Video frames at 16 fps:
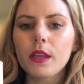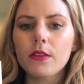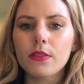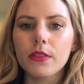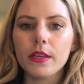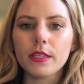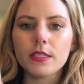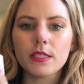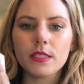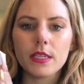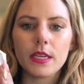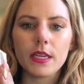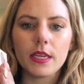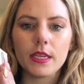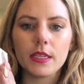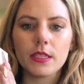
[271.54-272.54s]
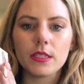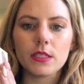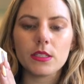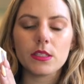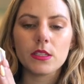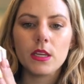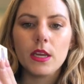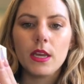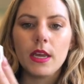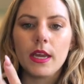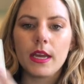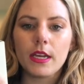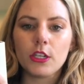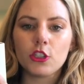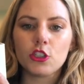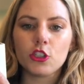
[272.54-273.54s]
This is
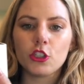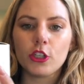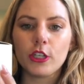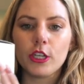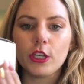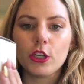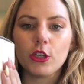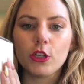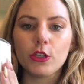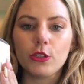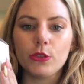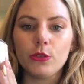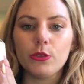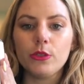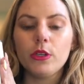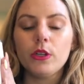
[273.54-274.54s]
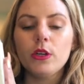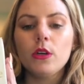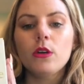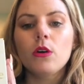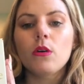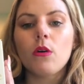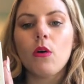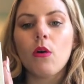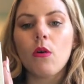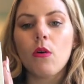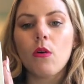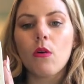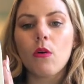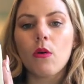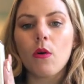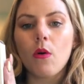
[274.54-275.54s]
and should include
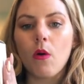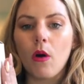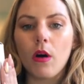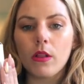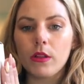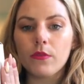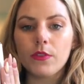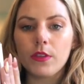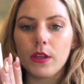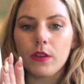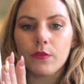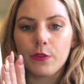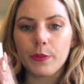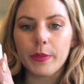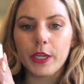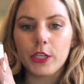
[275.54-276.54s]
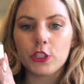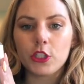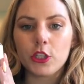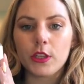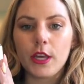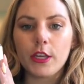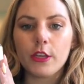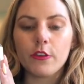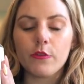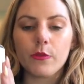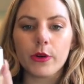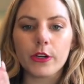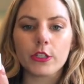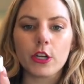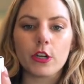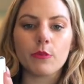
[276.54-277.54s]
all of the information that you've
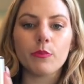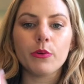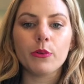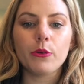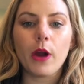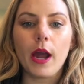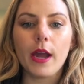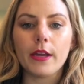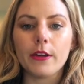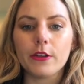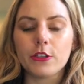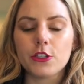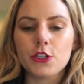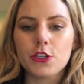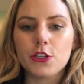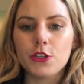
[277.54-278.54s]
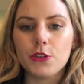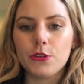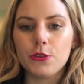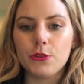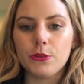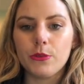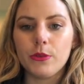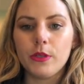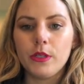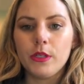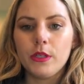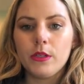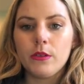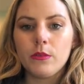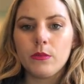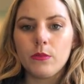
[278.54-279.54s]
worked on prior to
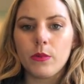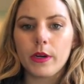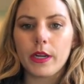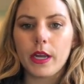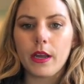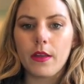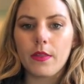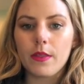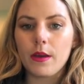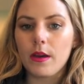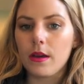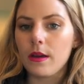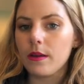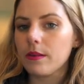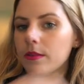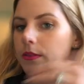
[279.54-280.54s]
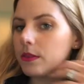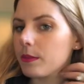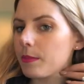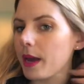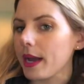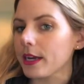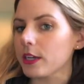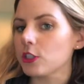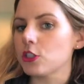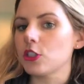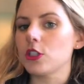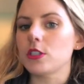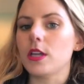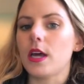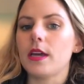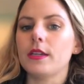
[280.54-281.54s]
working on the package
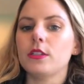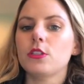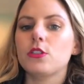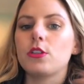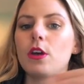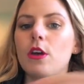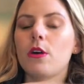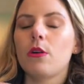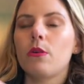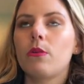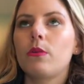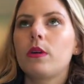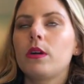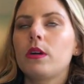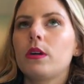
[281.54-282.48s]
design. So